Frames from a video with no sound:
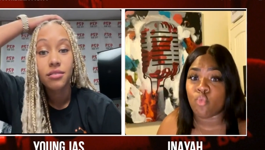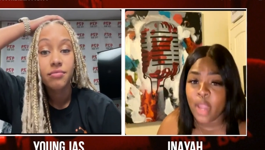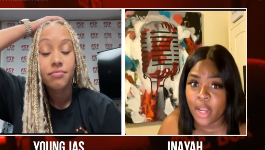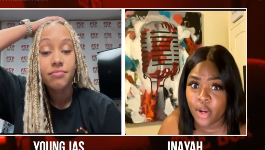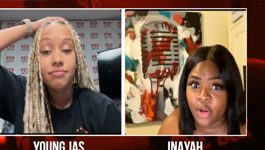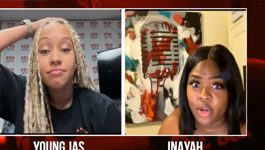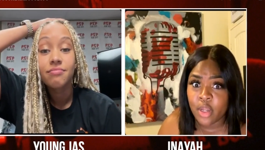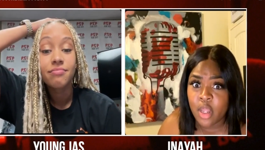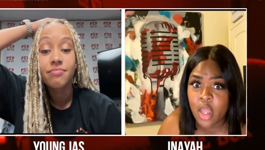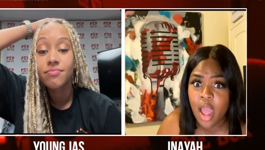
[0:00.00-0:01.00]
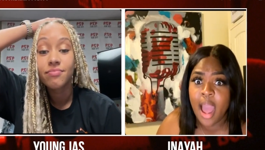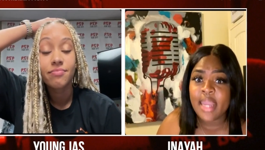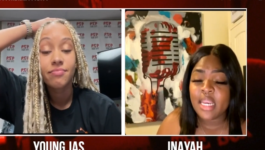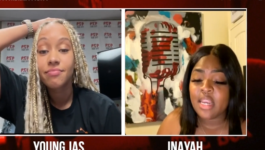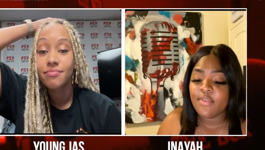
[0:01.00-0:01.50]
Speaker 1: record. I
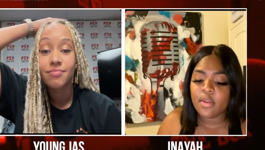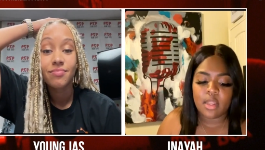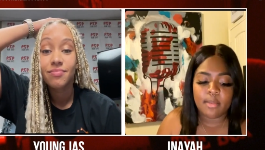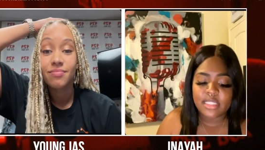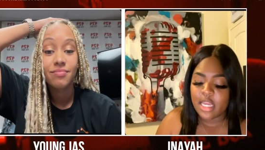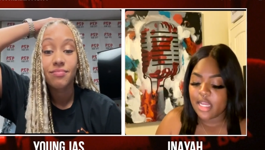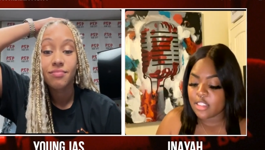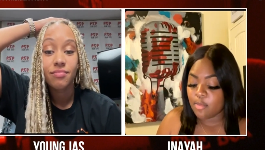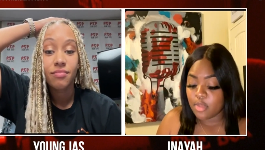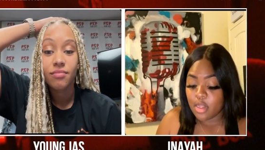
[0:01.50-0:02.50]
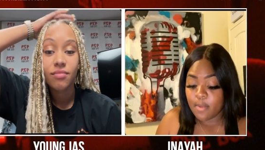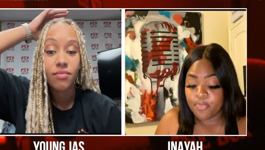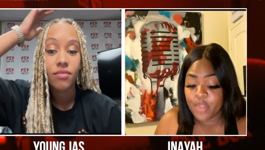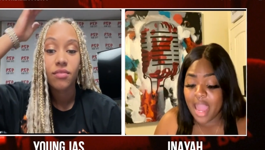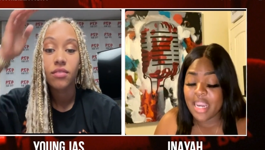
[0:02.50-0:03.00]
didn't even, I'm gonna tell y'all something.
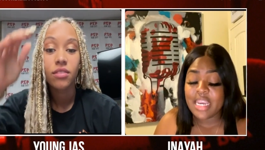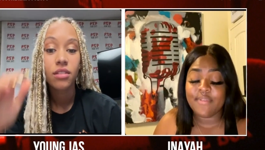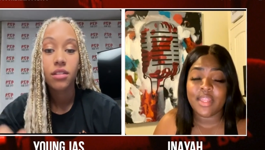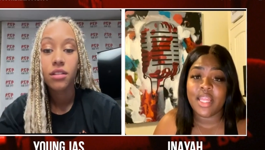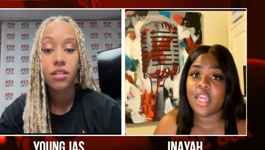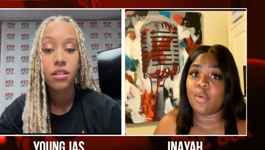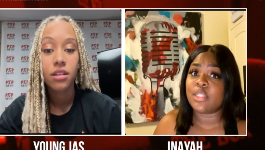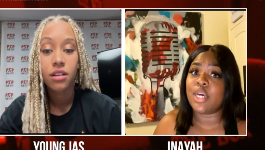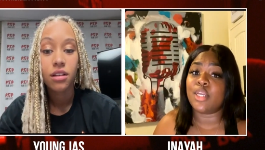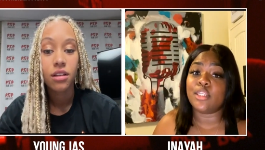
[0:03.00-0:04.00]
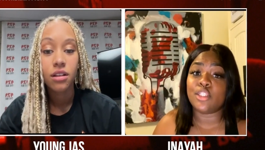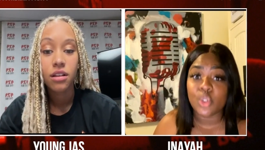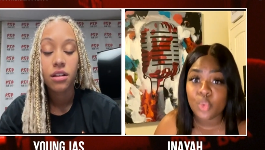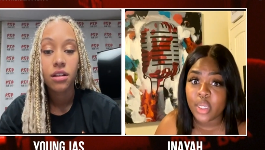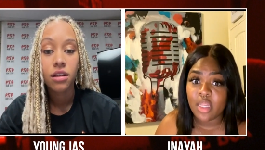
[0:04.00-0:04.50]
I didn't even think he was gonna
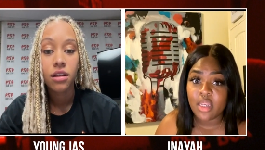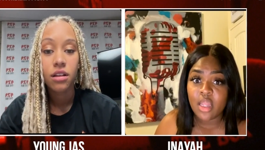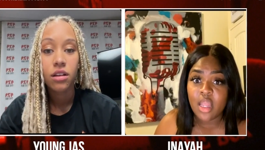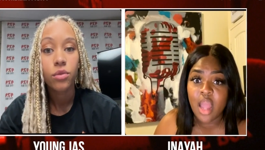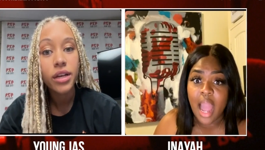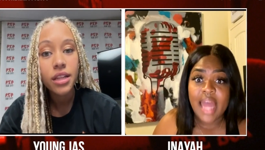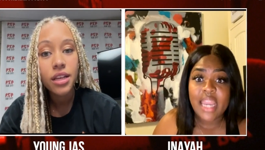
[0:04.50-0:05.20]
do it. Really? I